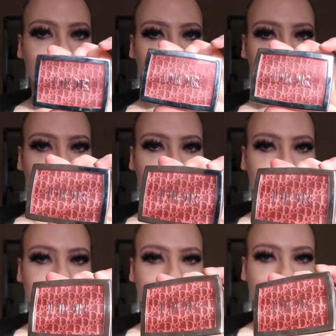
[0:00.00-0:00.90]
It
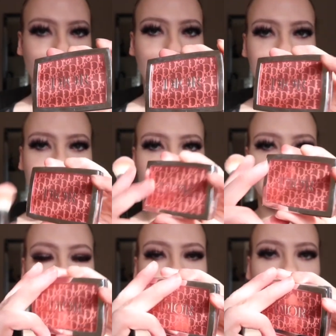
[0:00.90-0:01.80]
is the best. It is
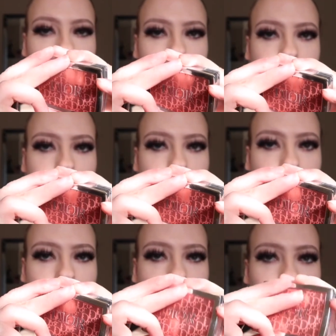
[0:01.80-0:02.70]
just
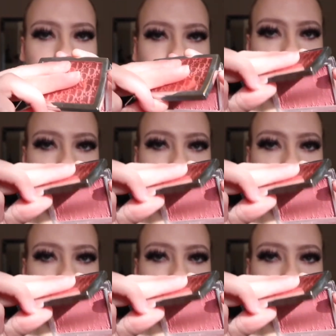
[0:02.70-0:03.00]
stunning. I love the